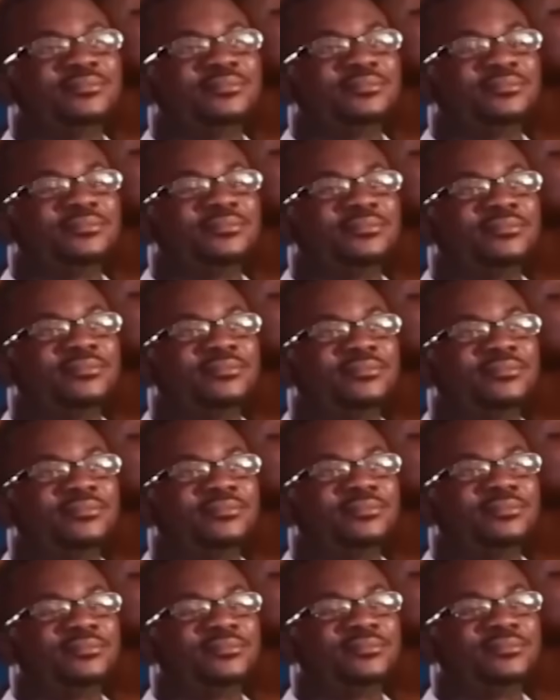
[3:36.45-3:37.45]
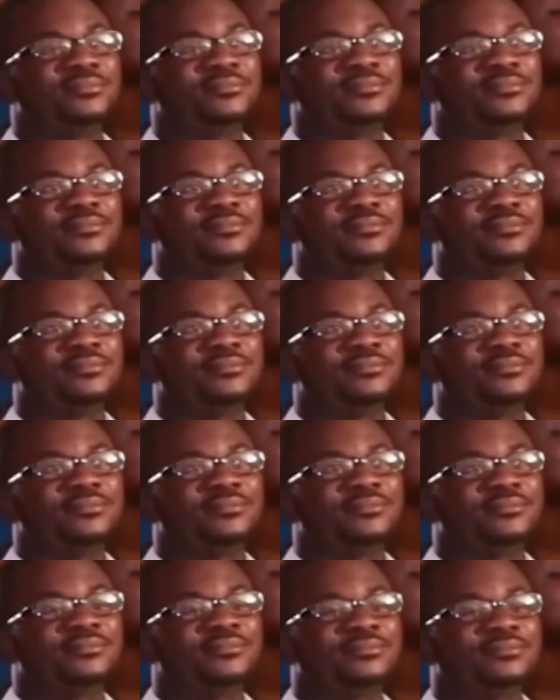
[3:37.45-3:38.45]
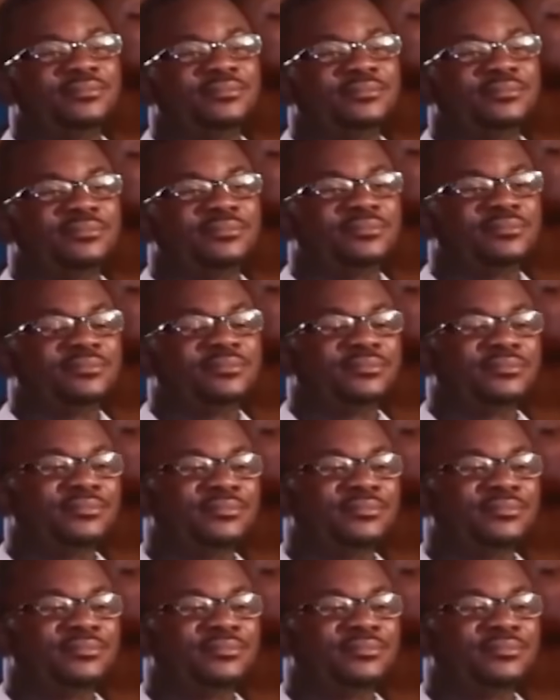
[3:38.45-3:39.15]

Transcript: (not speaking)